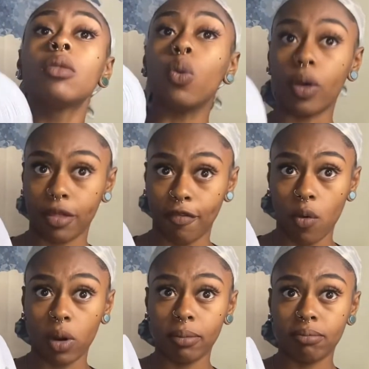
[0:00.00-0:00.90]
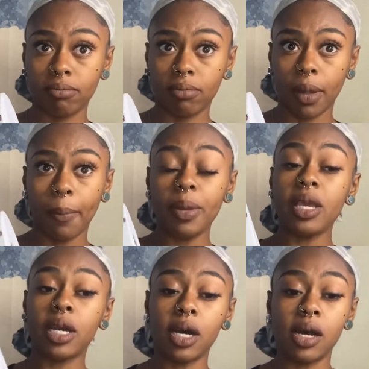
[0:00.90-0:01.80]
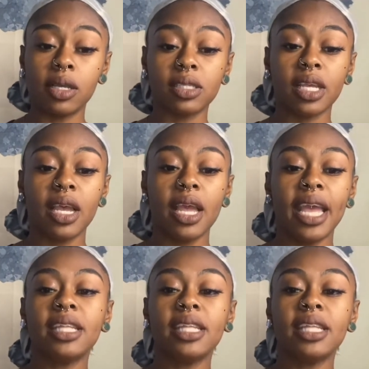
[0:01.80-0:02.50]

with a form because it's